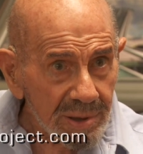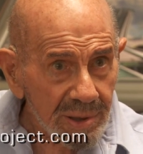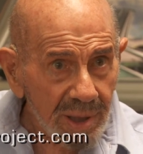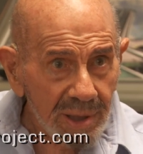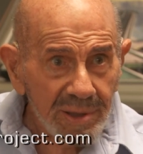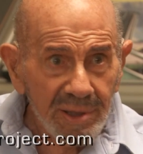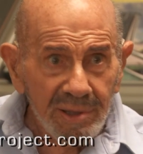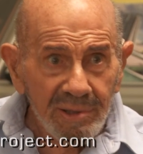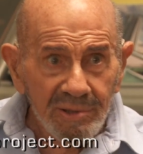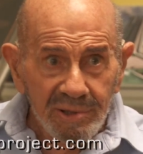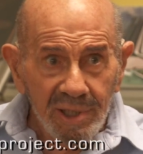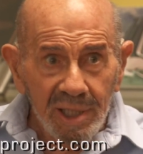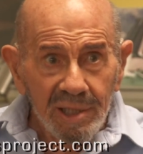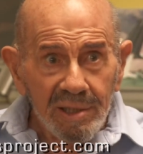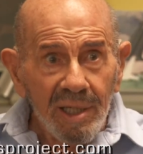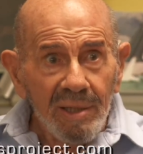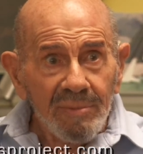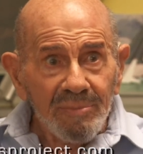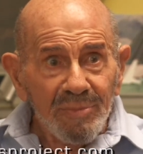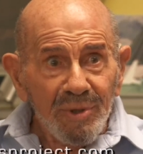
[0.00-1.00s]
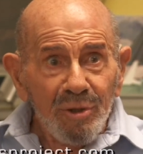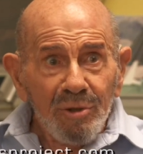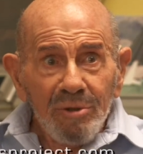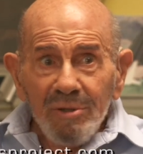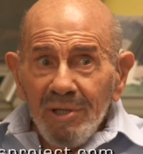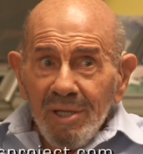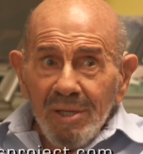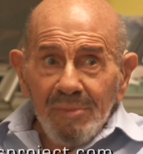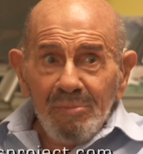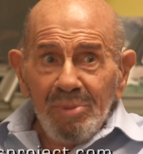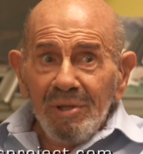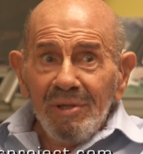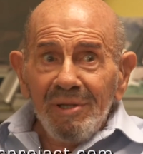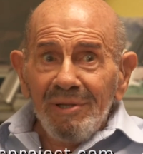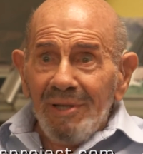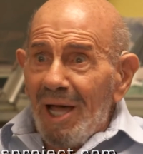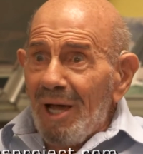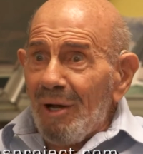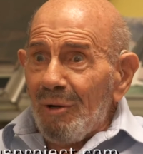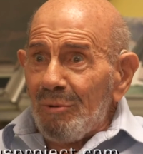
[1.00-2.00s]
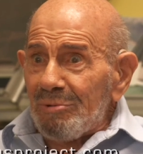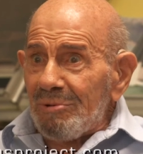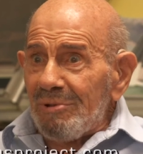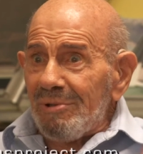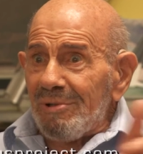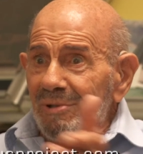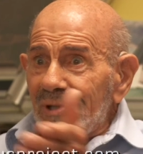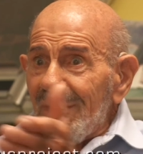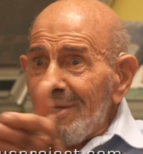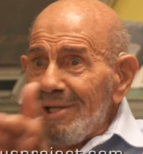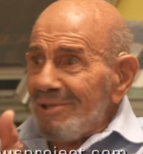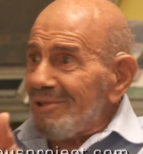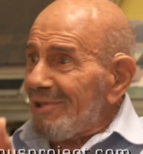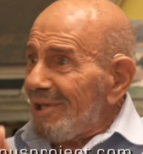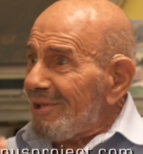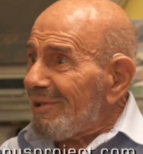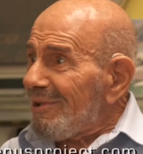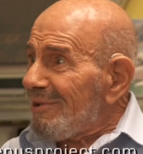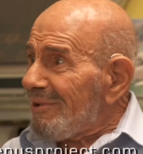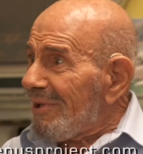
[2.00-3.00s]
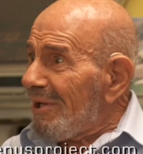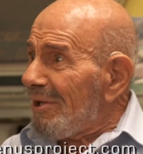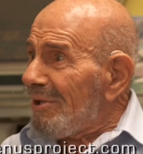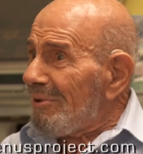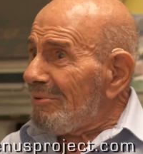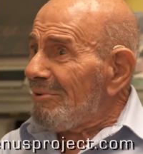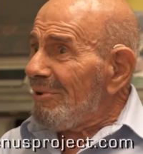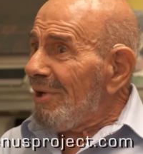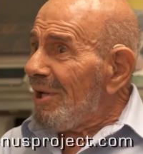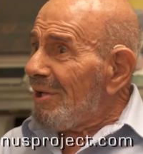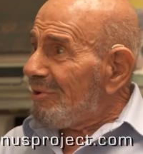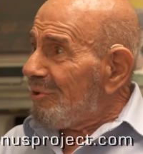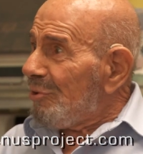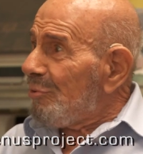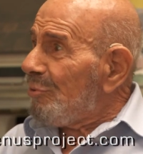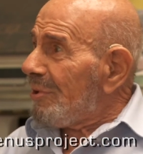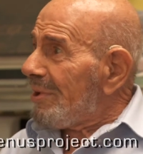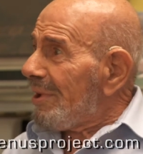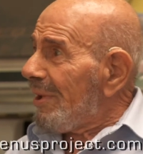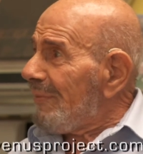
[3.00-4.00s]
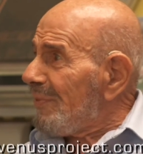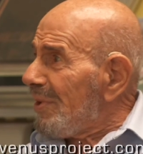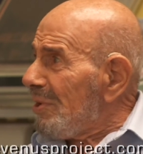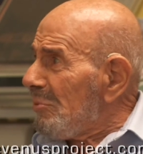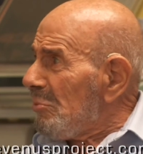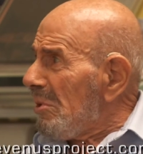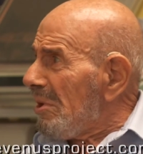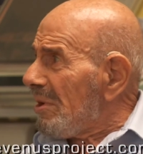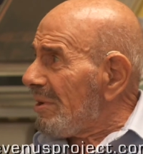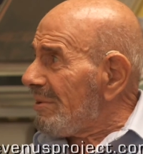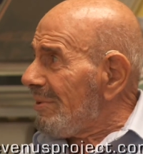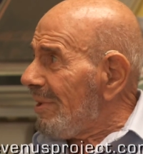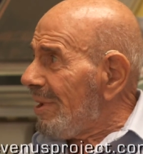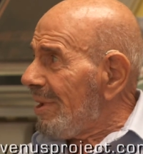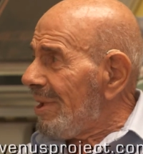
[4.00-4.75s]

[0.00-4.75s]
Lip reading: They didn't say, come here, build houses, settle down, do whatever you want.